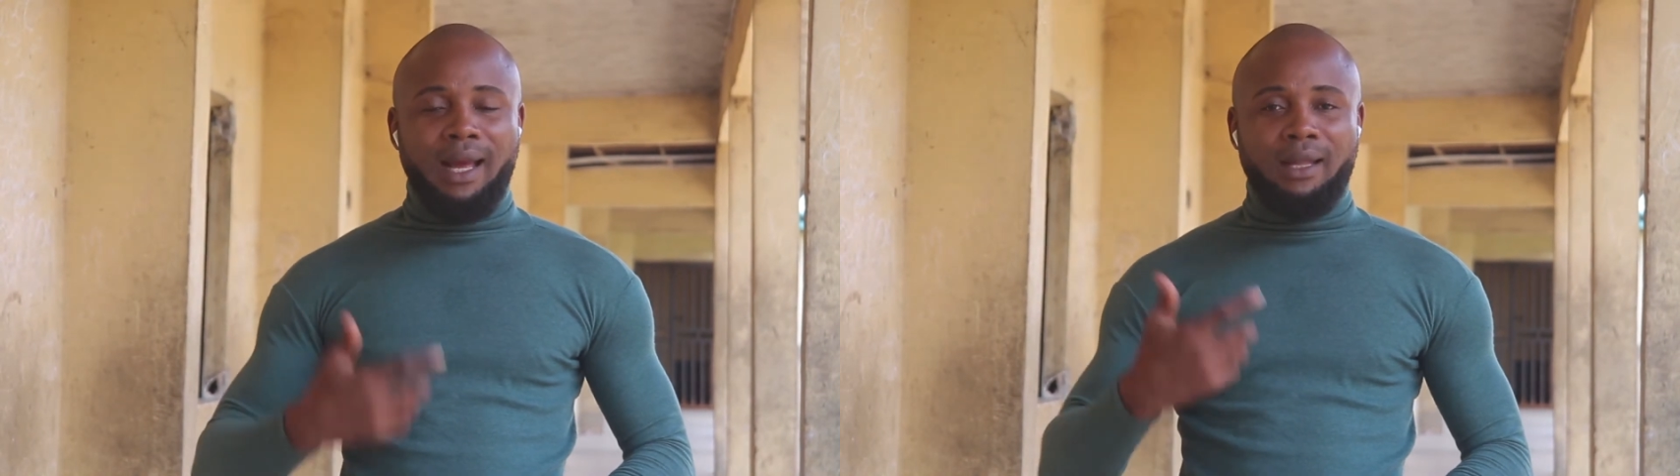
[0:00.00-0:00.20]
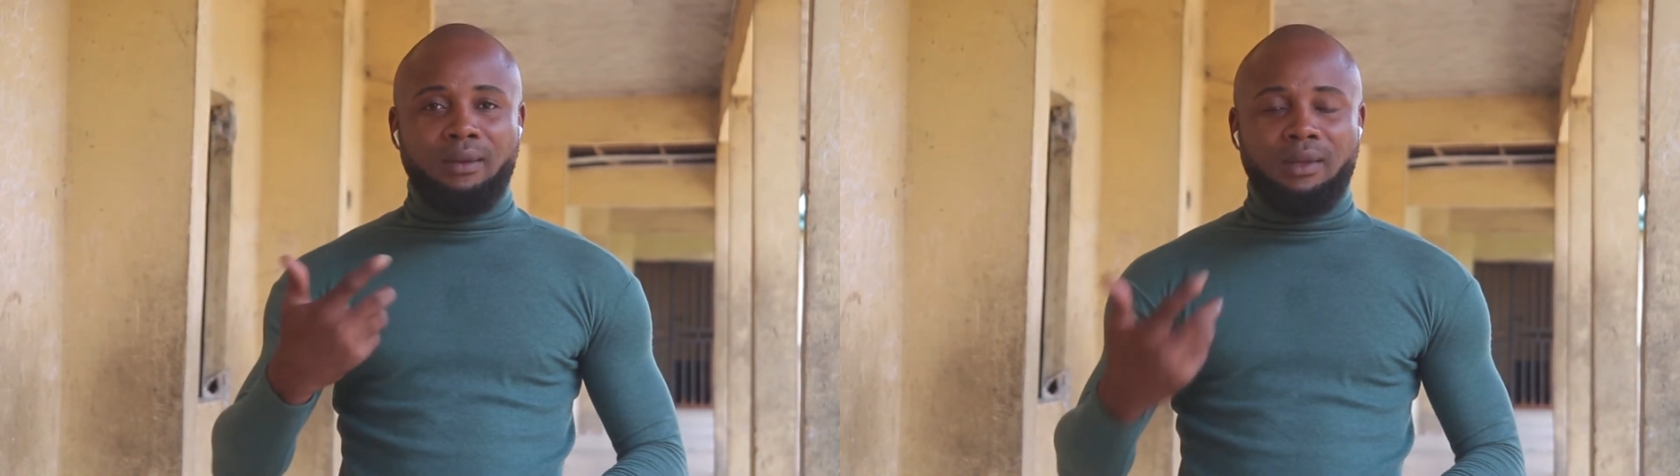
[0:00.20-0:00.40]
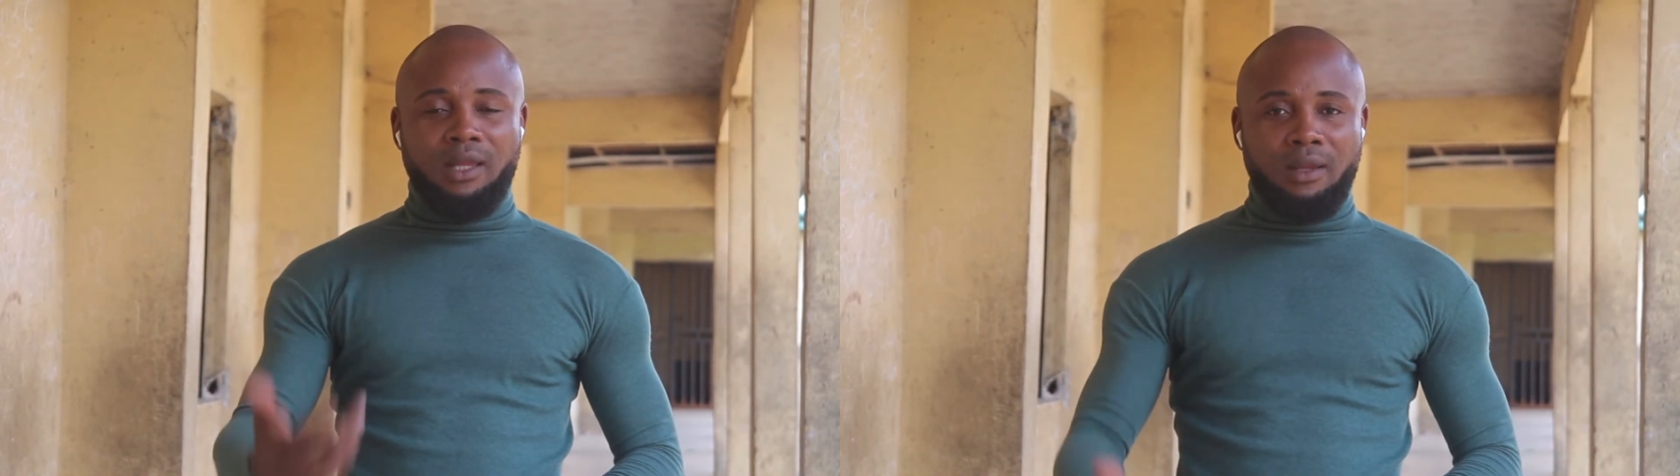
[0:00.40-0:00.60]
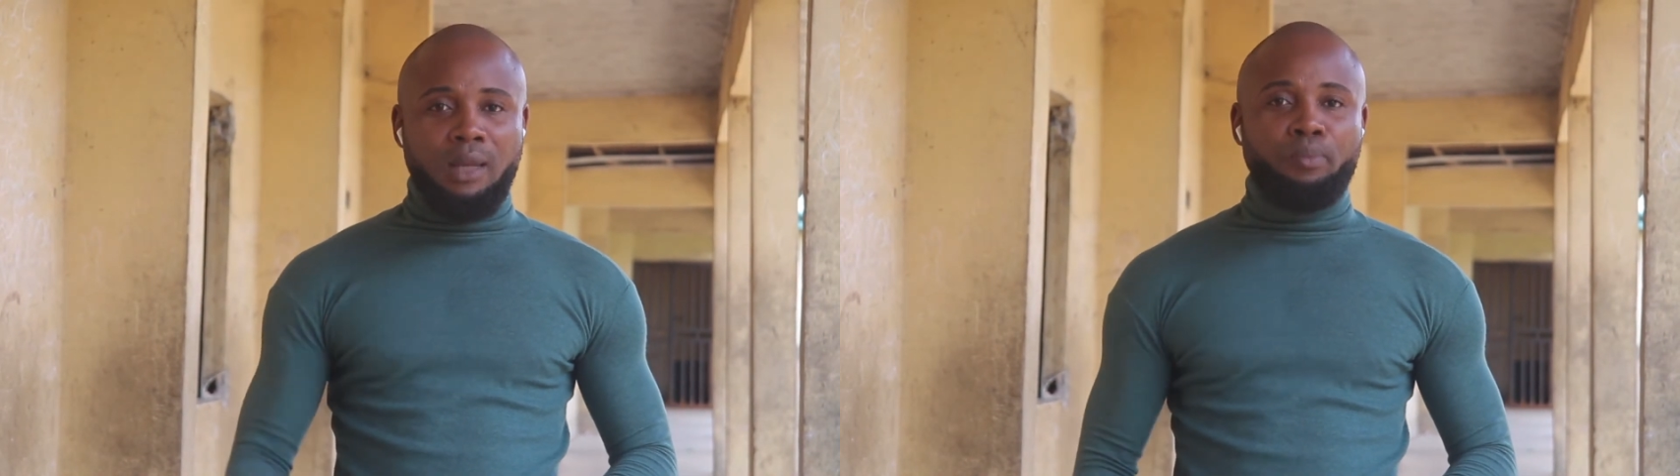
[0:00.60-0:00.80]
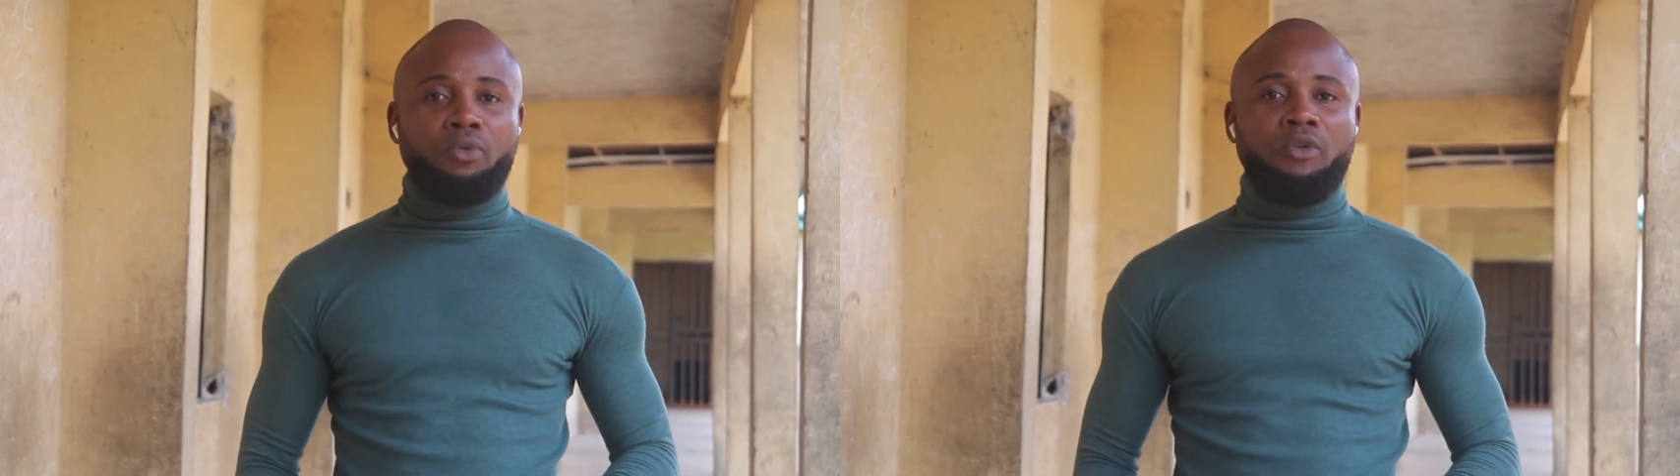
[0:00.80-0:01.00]
can
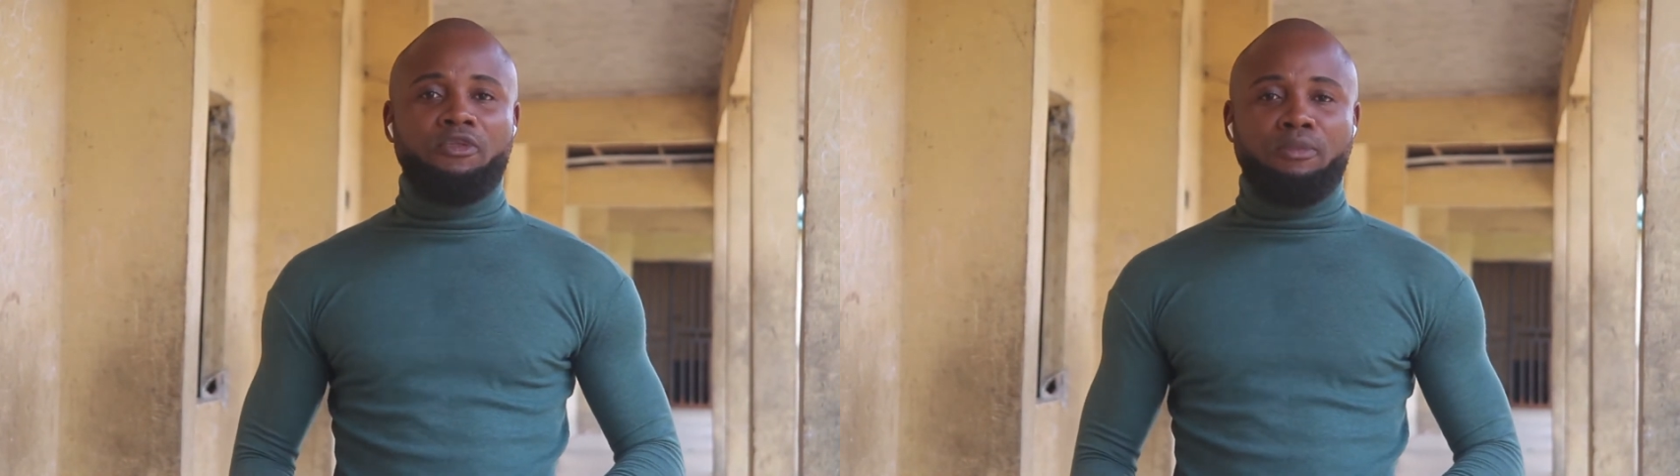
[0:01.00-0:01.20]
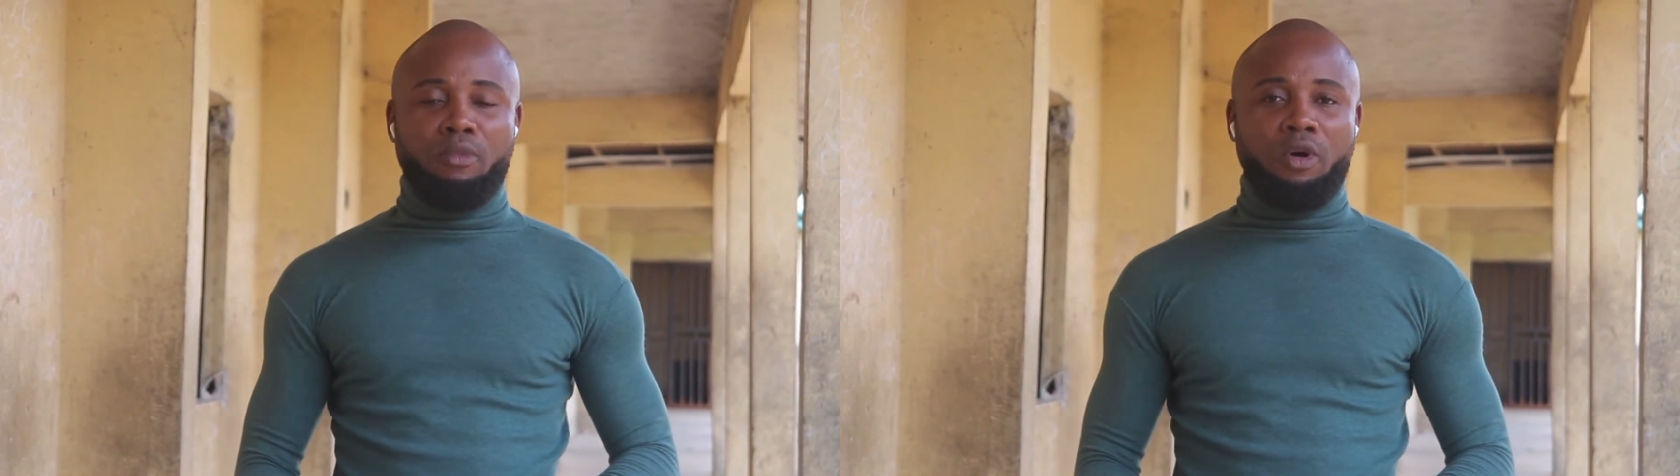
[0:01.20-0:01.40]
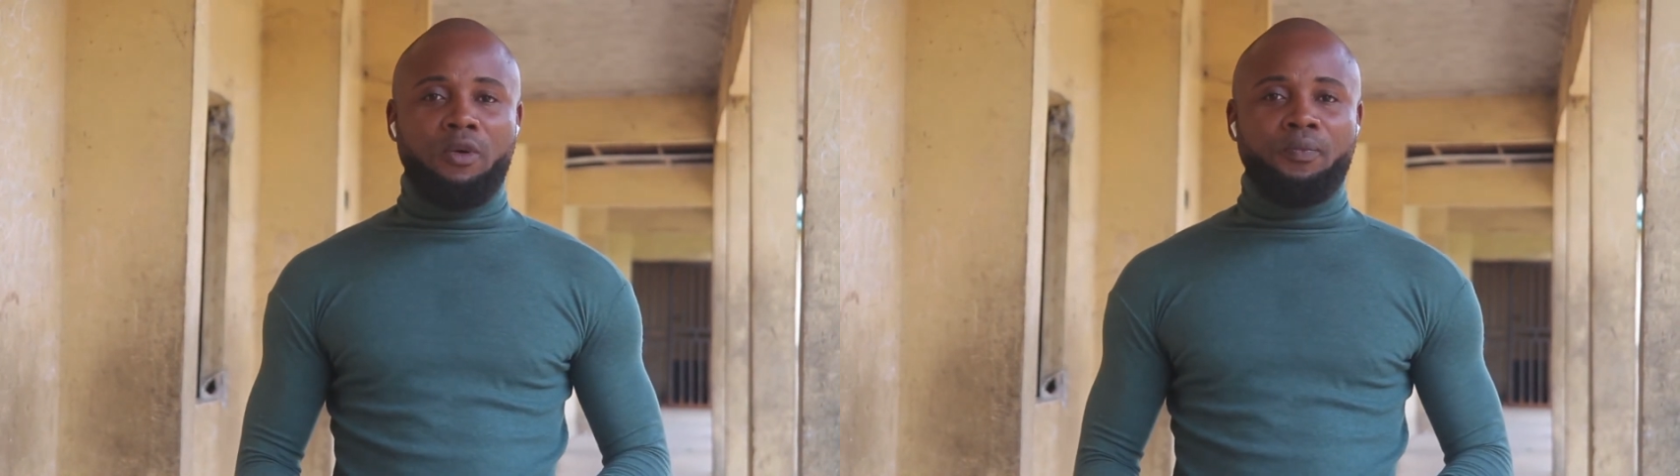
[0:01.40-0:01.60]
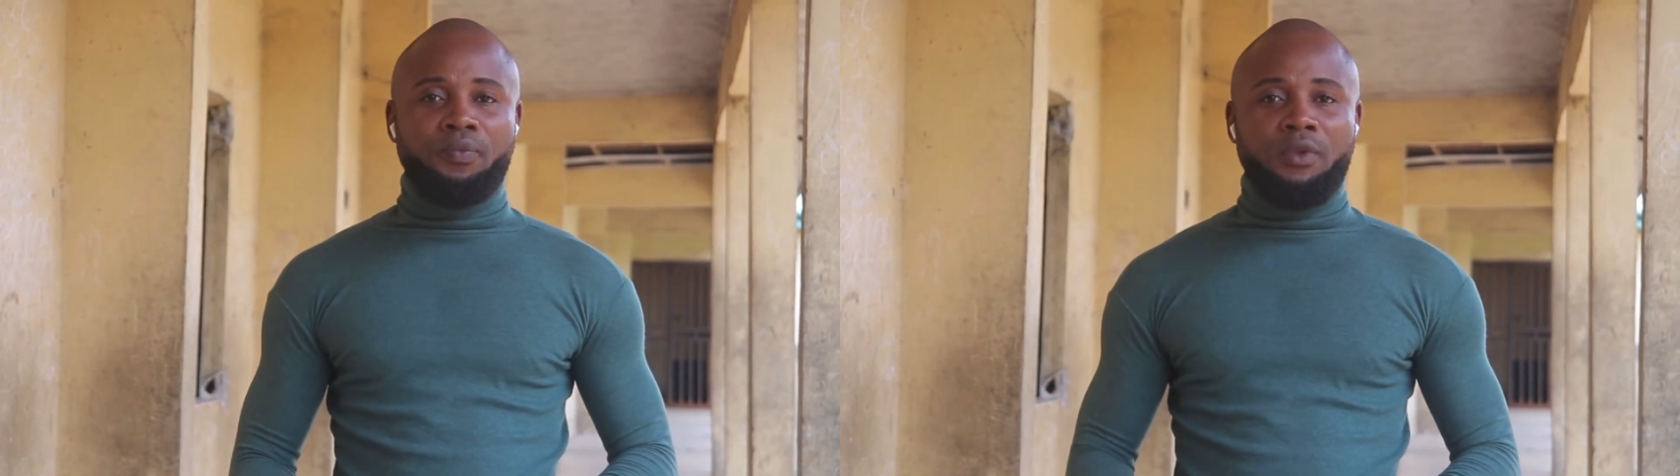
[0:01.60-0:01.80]
improve more.